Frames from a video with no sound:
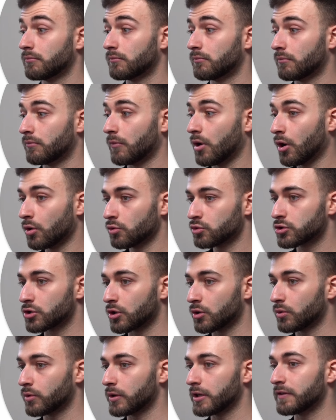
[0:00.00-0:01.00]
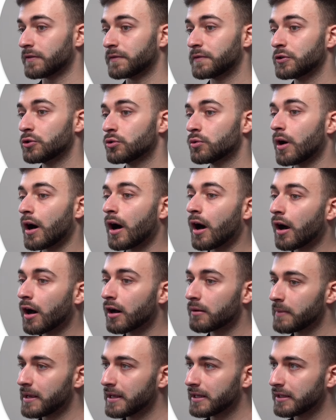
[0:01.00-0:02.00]
Also, if you are
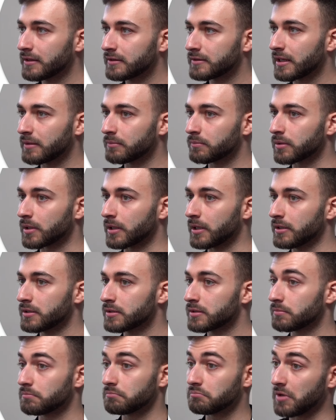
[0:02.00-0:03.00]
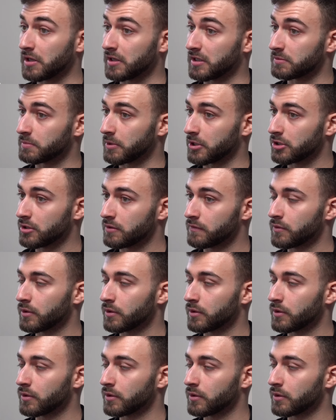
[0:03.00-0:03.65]
making templates, and especially if you want to